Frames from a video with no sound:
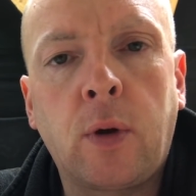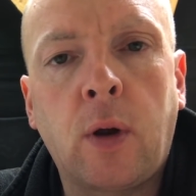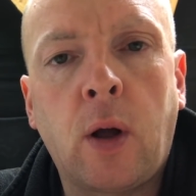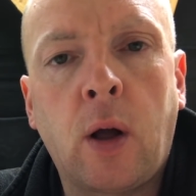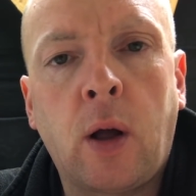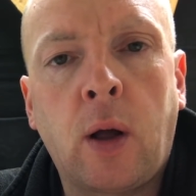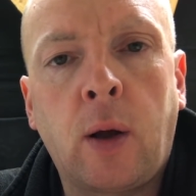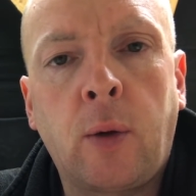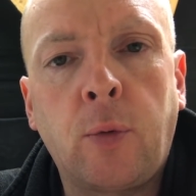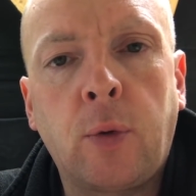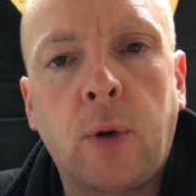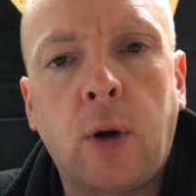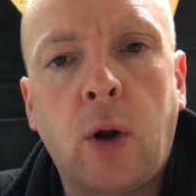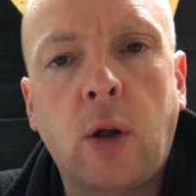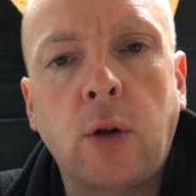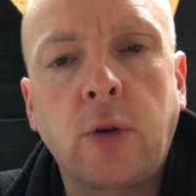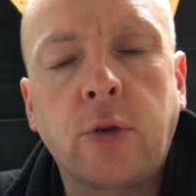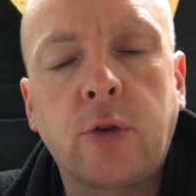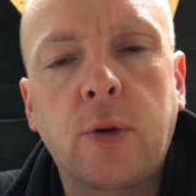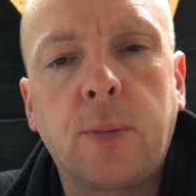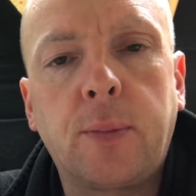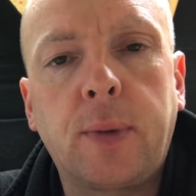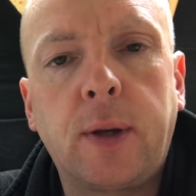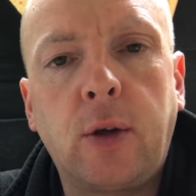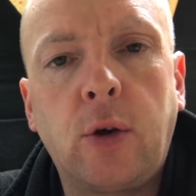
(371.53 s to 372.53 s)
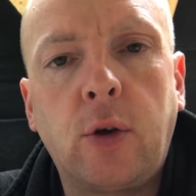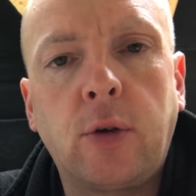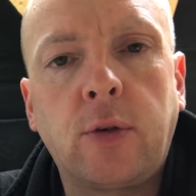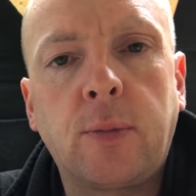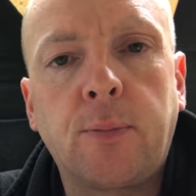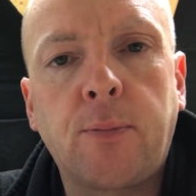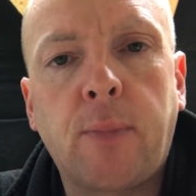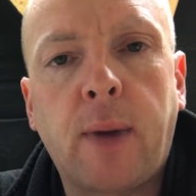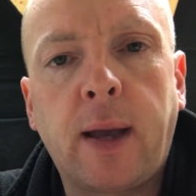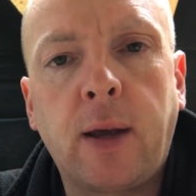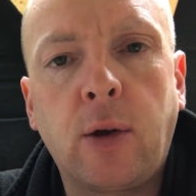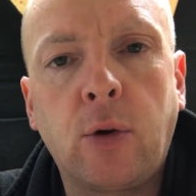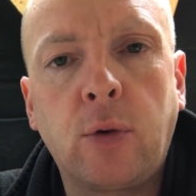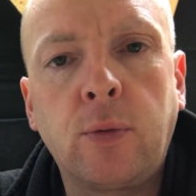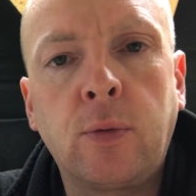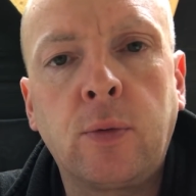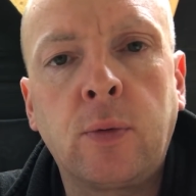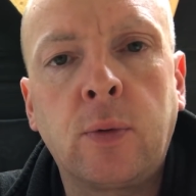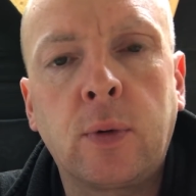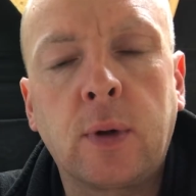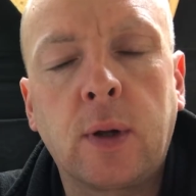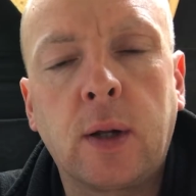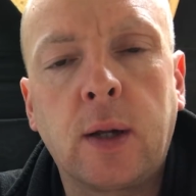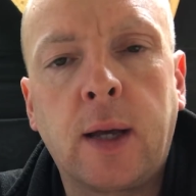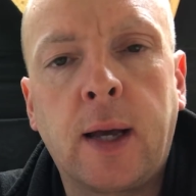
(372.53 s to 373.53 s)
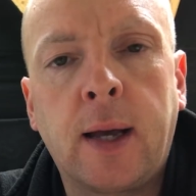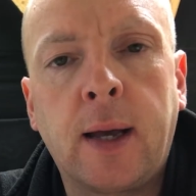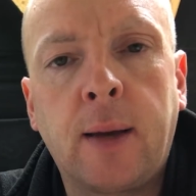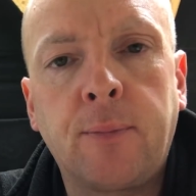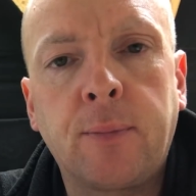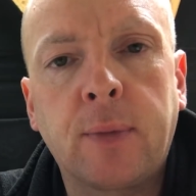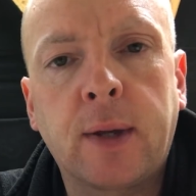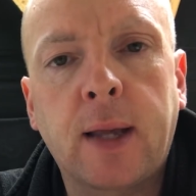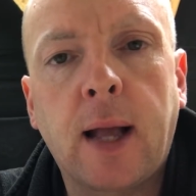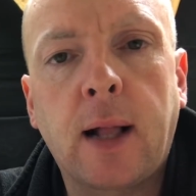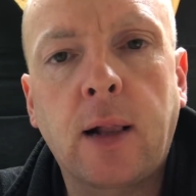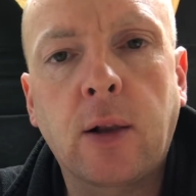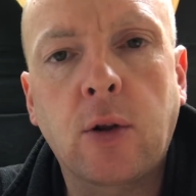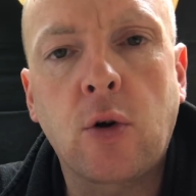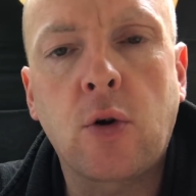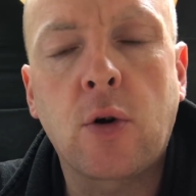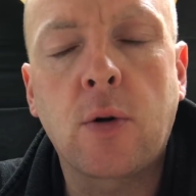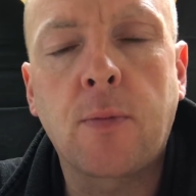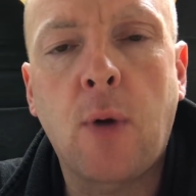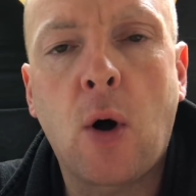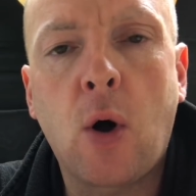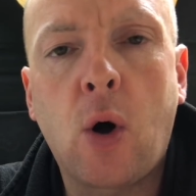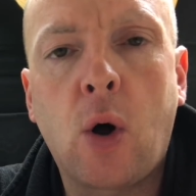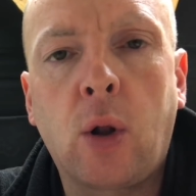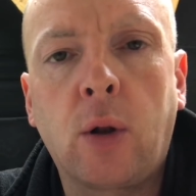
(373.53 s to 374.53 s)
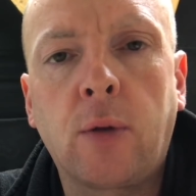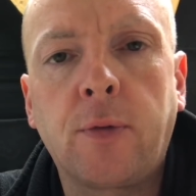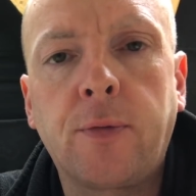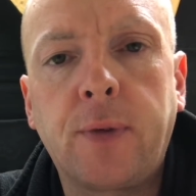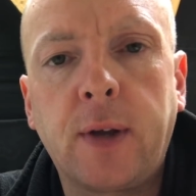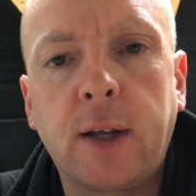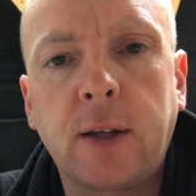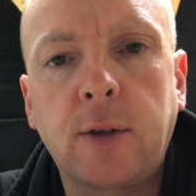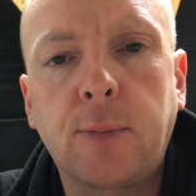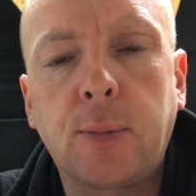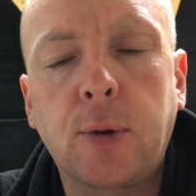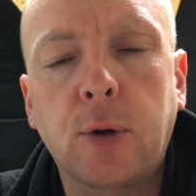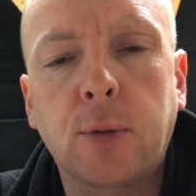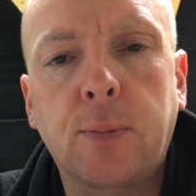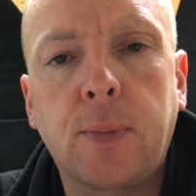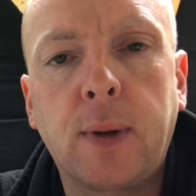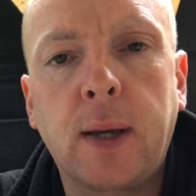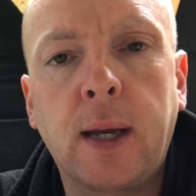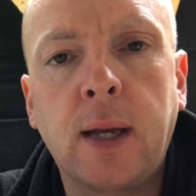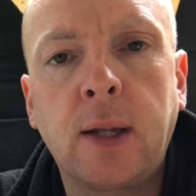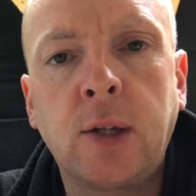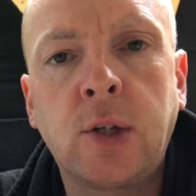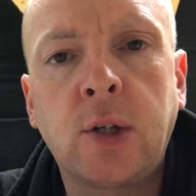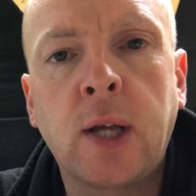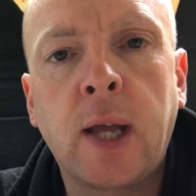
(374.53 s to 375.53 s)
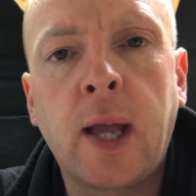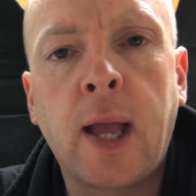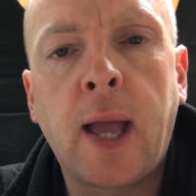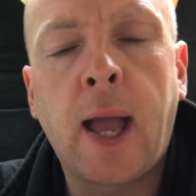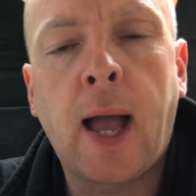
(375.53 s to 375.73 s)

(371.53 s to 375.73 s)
I will also be using my own Galgorm Hall Facebook page,